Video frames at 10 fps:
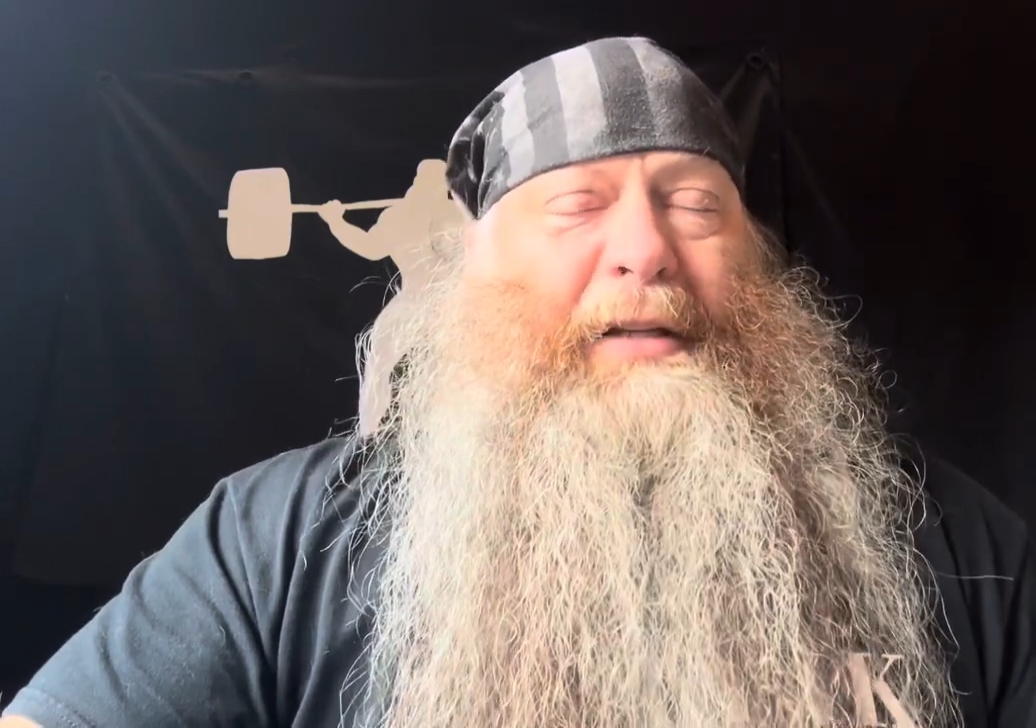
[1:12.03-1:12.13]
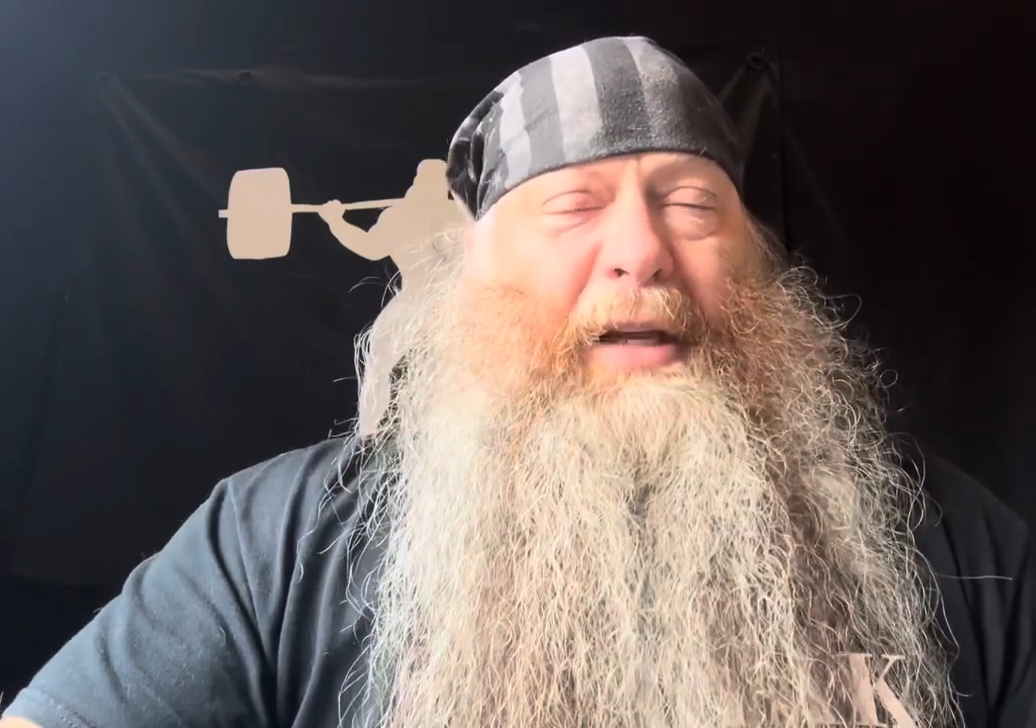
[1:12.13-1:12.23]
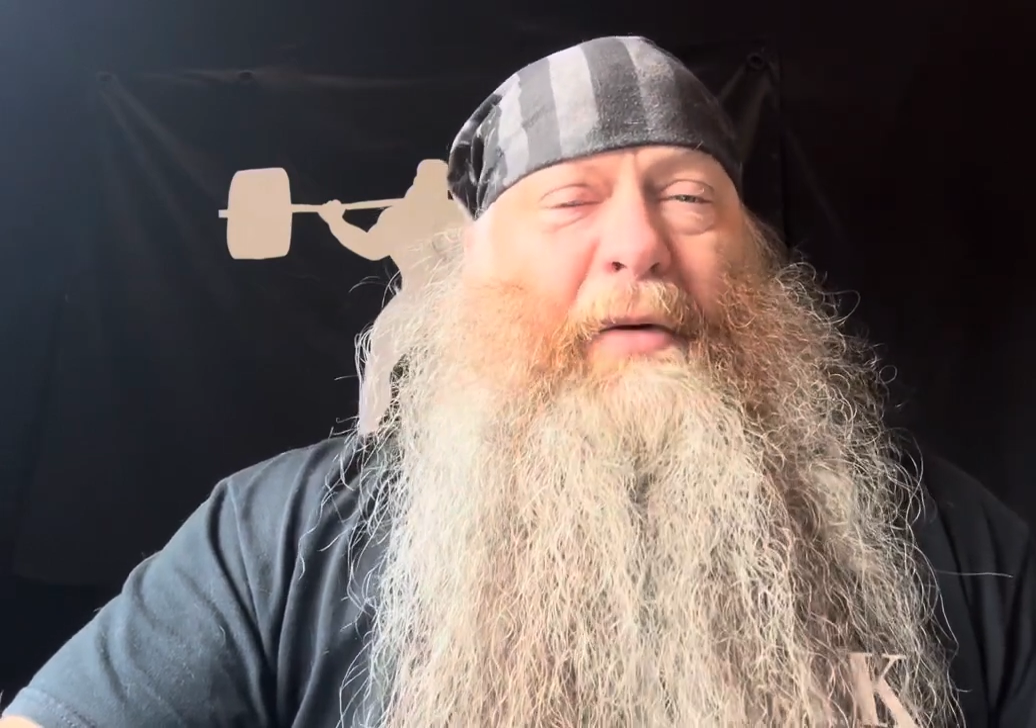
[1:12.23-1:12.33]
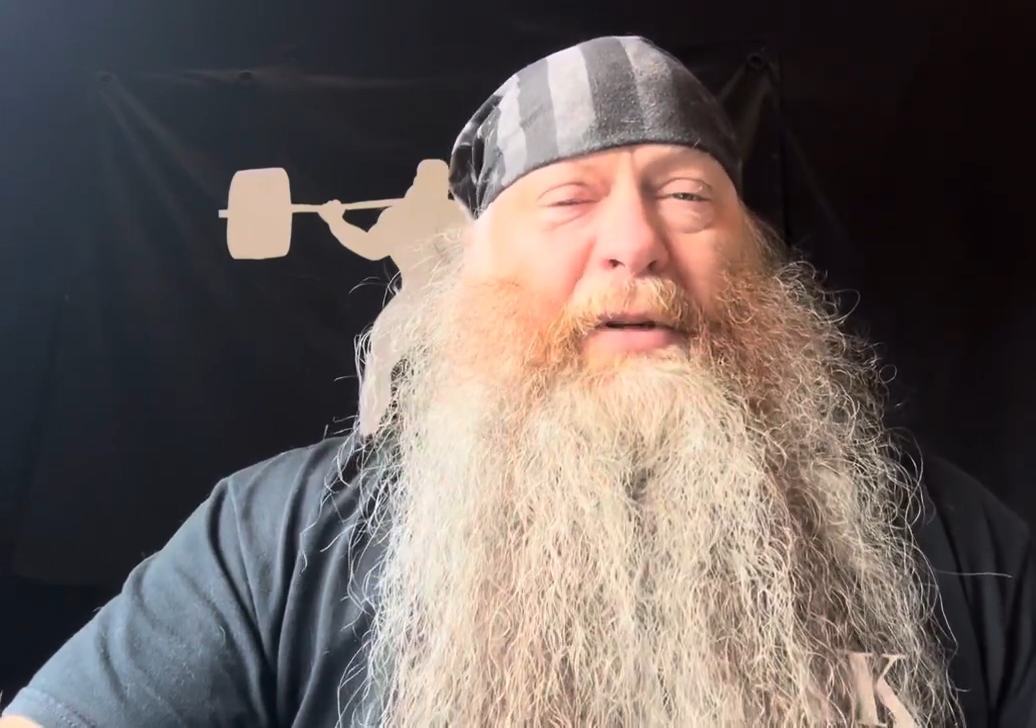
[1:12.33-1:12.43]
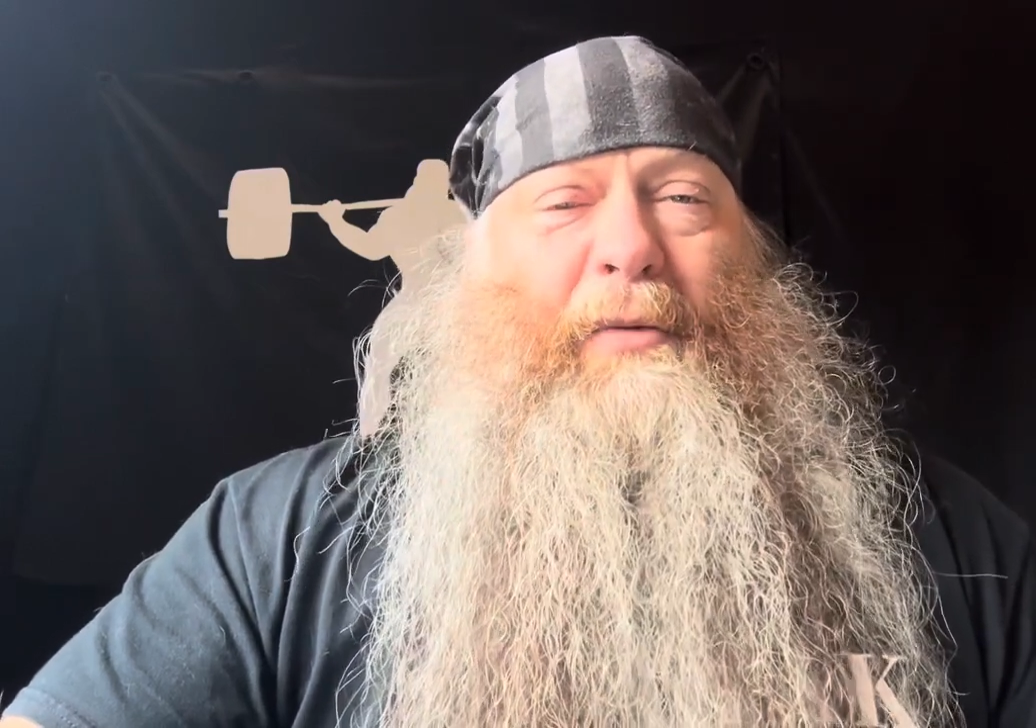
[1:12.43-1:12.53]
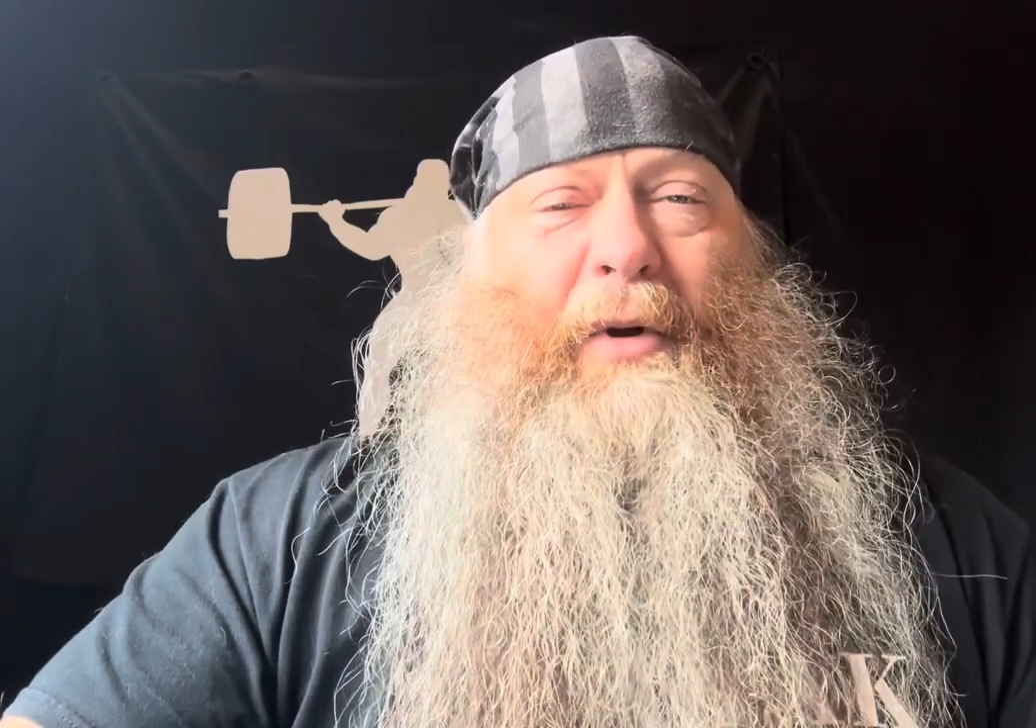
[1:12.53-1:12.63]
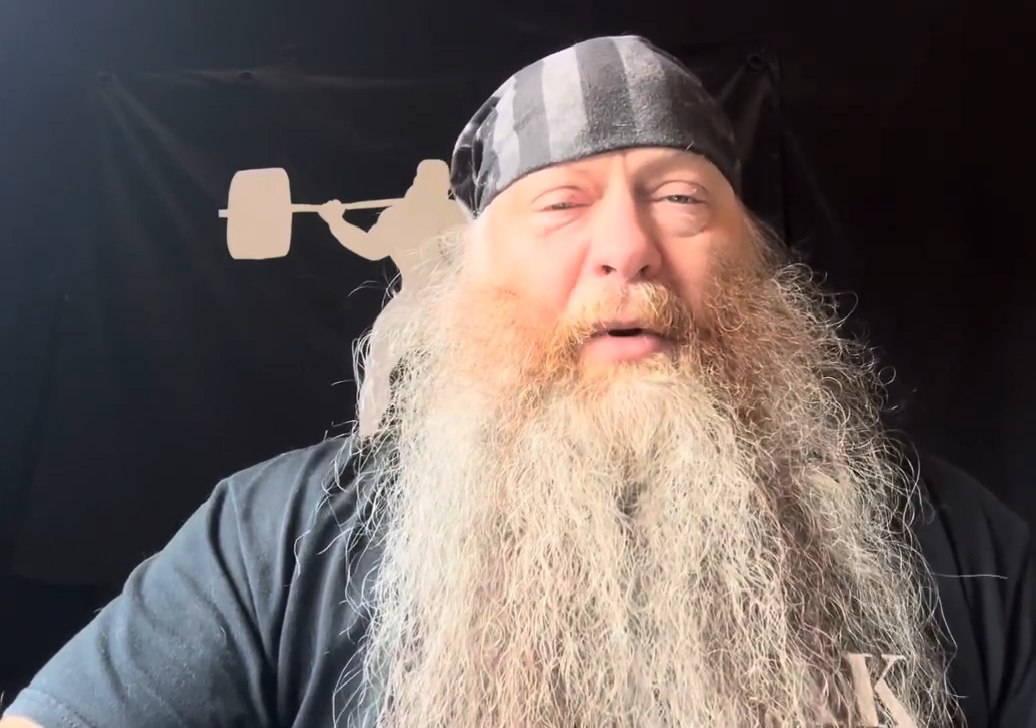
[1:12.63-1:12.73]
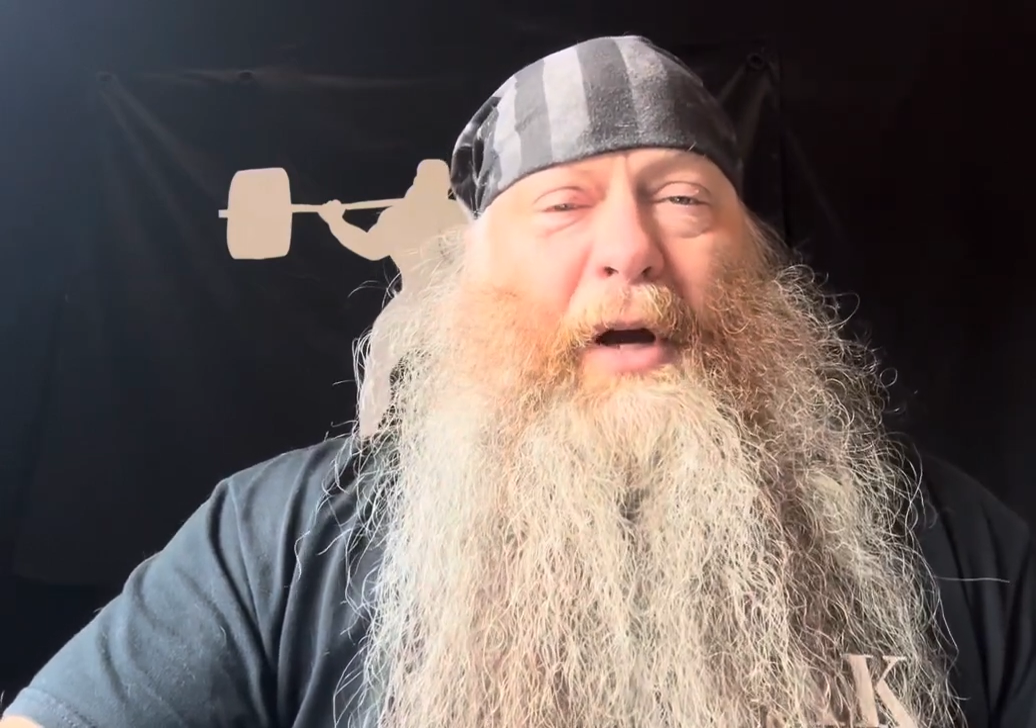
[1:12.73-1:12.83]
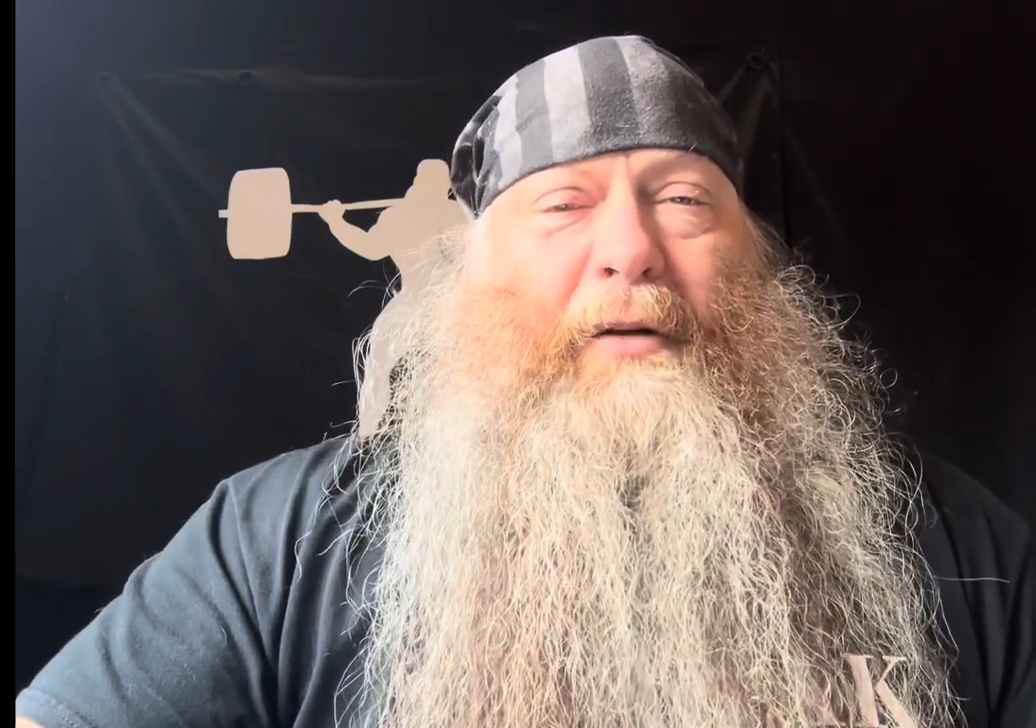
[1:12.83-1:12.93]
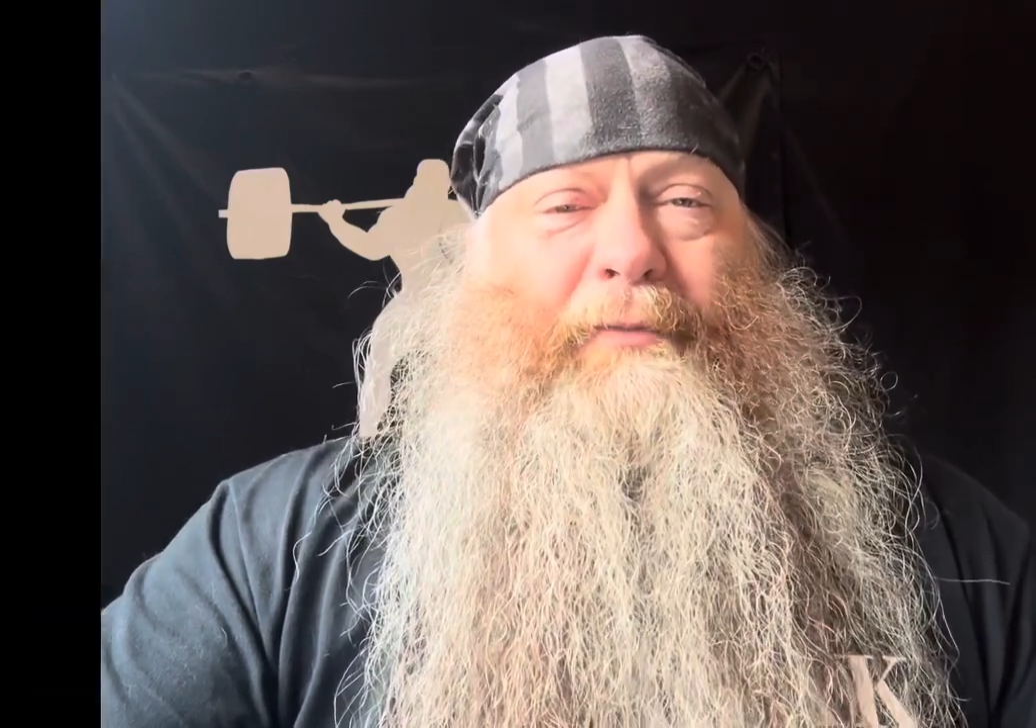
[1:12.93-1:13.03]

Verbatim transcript: is always required.